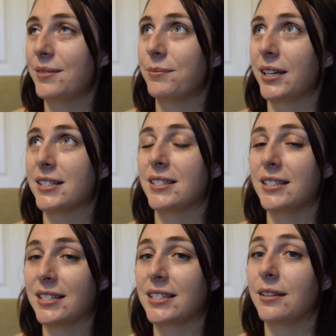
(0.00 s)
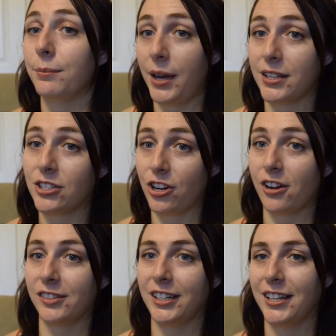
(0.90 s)
because this is the best
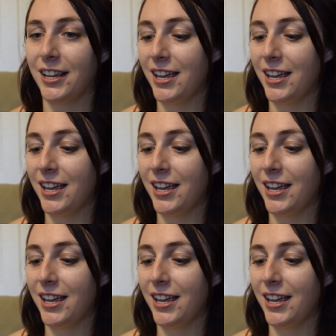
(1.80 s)
chocolate.